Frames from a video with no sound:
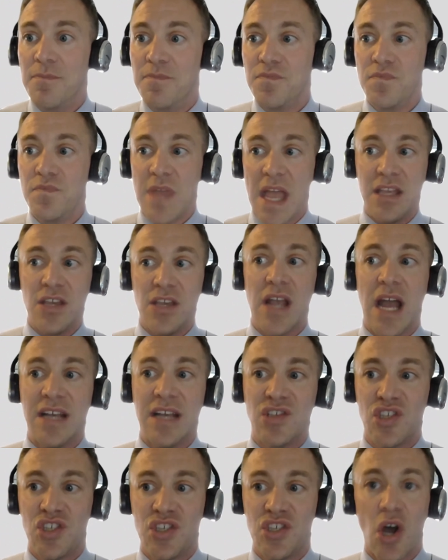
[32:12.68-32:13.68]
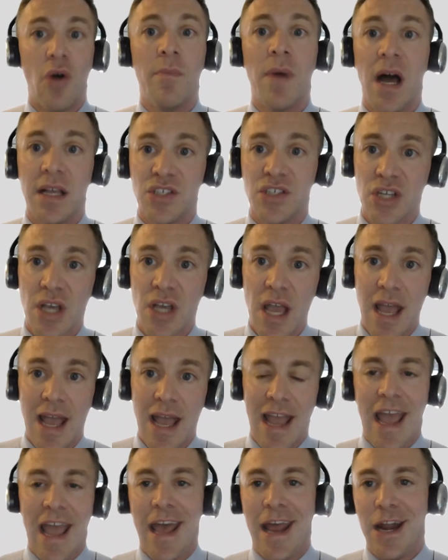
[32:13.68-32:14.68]
Thank you guys so much,
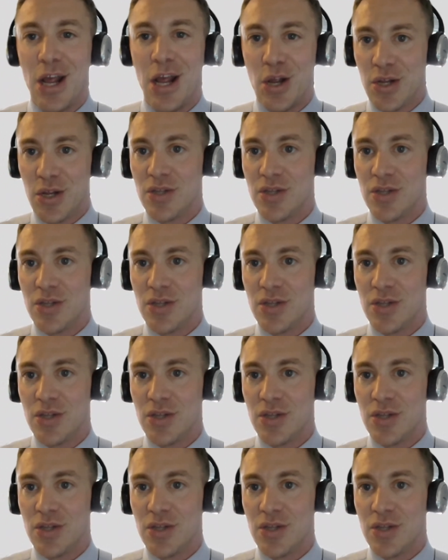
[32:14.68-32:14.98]
and